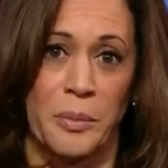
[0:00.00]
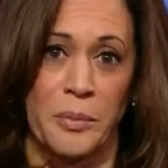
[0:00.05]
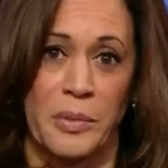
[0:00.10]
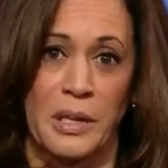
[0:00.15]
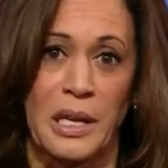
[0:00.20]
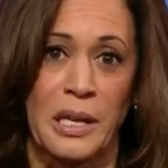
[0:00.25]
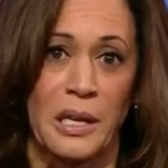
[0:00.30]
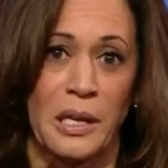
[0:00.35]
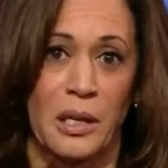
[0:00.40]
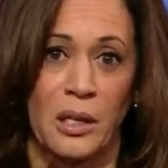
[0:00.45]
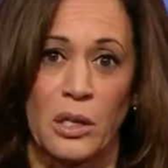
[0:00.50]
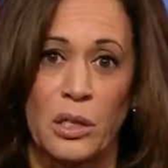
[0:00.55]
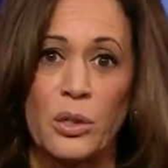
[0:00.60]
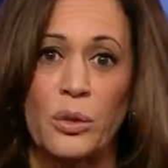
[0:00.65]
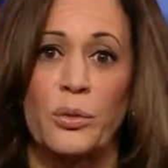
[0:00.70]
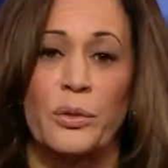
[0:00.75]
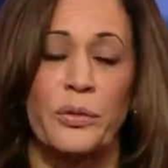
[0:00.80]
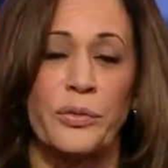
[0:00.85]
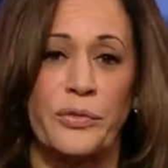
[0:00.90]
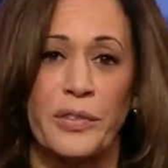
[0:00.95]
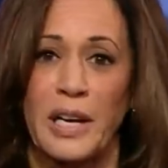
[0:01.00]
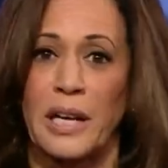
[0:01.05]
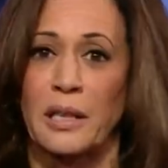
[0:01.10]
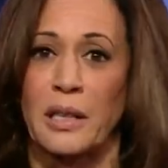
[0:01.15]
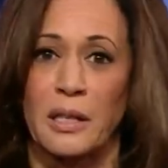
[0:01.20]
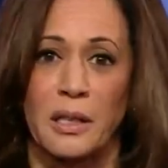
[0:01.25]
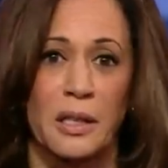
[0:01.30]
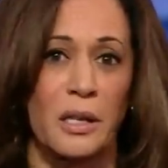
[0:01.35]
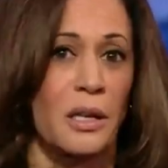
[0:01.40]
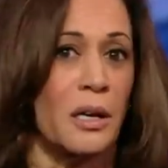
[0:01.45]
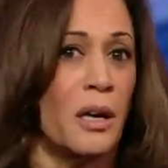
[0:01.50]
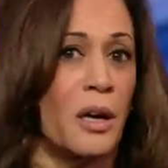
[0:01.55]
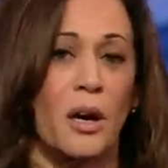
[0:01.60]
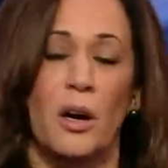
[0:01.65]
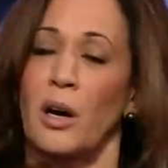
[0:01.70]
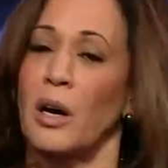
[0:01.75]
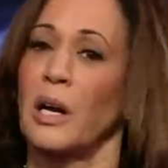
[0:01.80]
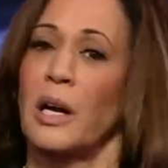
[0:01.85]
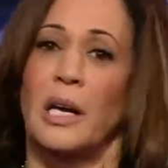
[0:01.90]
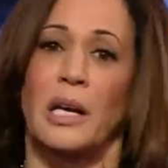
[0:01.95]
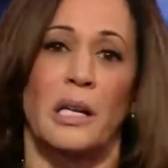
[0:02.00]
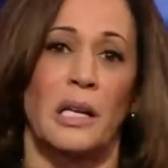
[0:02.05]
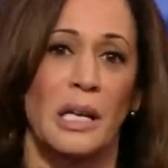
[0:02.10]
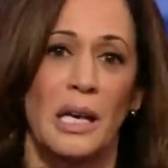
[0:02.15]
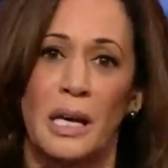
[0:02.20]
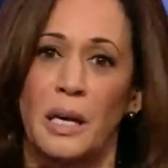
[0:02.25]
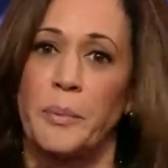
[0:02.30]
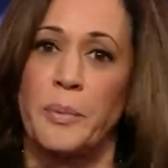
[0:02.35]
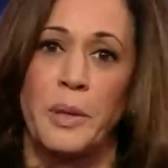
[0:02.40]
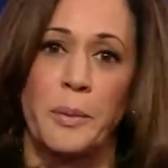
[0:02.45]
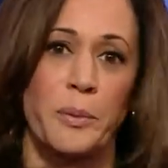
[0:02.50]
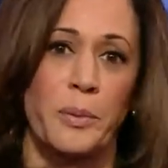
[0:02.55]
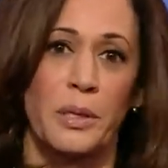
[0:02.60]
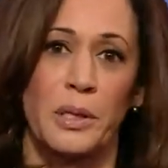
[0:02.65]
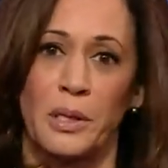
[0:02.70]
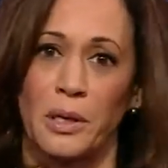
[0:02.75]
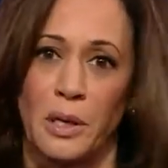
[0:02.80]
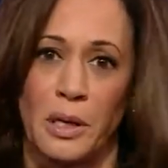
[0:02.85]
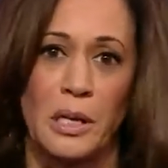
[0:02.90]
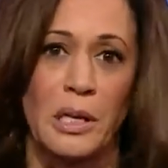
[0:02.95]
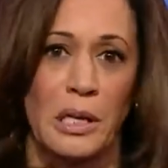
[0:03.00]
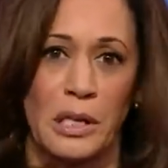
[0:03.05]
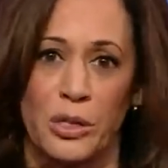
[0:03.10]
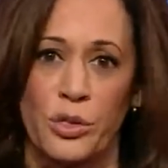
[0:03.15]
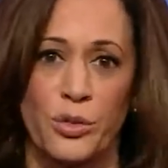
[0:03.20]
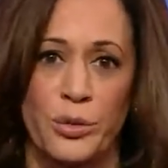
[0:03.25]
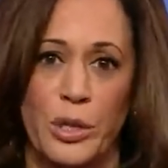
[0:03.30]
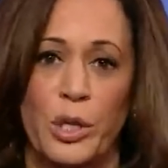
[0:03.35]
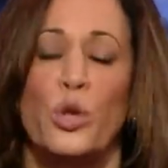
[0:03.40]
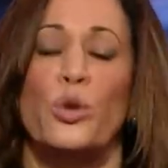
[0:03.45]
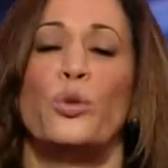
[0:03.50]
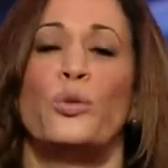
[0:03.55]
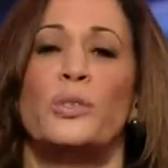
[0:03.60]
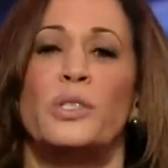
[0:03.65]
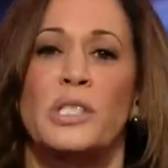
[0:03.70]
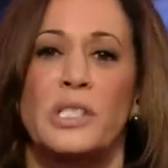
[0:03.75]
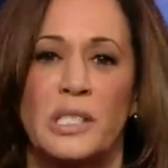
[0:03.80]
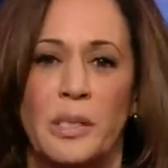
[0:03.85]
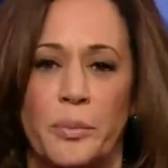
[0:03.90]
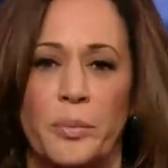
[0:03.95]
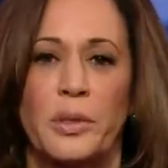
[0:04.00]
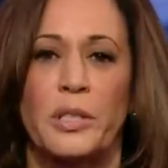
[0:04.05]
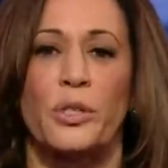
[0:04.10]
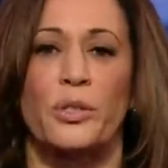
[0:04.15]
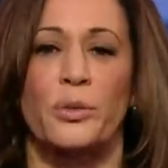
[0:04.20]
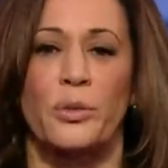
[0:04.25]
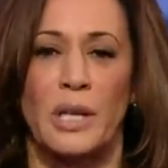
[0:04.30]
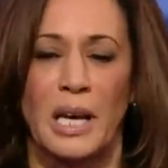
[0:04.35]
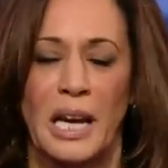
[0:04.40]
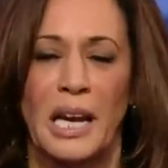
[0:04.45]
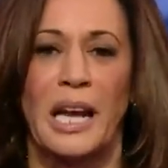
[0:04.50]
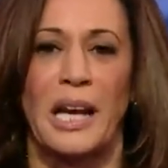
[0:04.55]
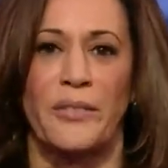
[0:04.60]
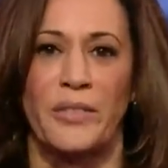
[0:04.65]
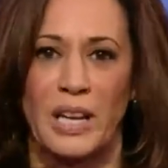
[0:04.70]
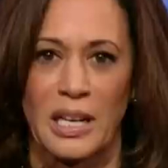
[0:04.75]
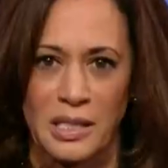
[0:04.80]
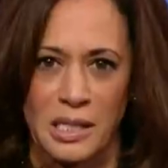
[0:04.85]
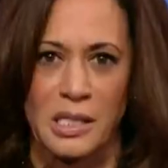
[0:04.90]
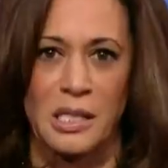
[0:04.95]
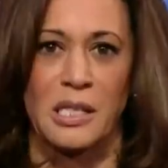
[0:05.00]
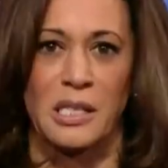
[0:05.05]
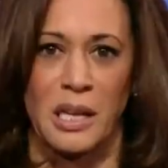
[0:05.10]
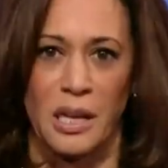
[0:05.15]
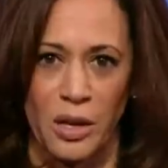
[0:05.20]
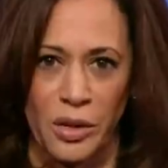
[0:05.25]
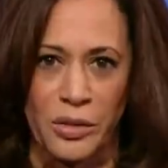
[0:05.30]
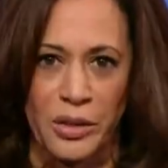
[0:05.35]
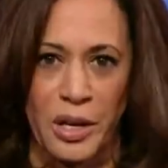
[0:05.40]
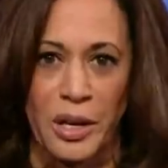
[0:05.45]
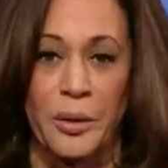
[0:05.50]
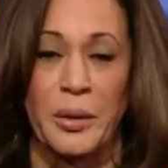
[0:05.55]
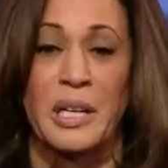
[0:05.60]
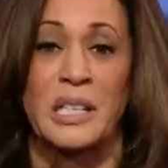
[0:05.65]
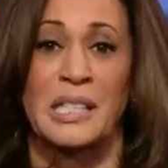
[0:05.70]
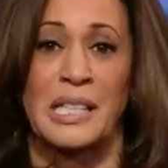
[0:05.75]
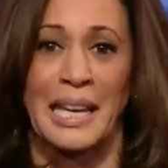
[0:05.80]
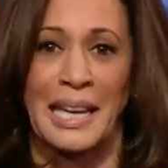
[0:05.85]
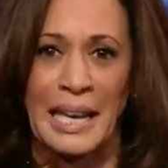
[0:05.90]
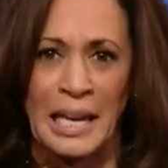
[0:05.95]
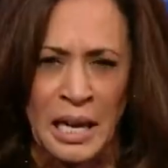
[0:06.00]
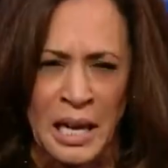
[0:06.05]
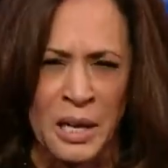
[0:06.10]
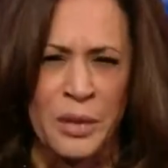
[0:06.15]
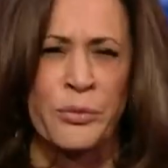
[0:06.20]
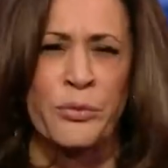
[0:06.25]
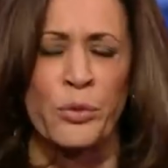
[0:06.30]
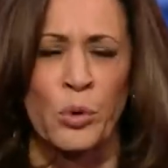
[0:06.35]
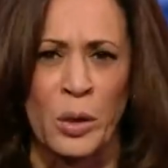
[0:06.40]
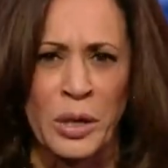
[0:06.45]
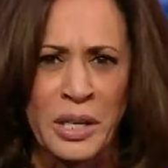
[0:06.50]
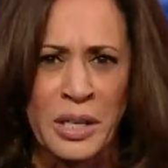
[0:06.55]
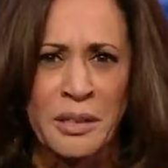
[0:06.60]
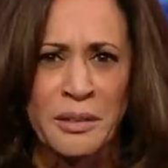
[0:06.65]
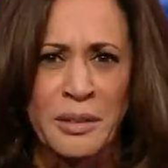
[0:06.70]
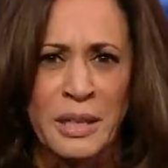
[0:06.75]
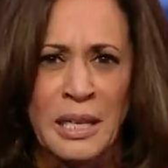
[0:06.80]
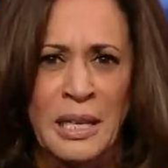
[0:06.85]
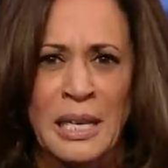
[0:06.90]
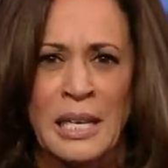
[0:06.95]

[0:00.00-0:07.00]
that include the fact that there are a lot of people in our country who simply do not have access to health care because they cannot afford it.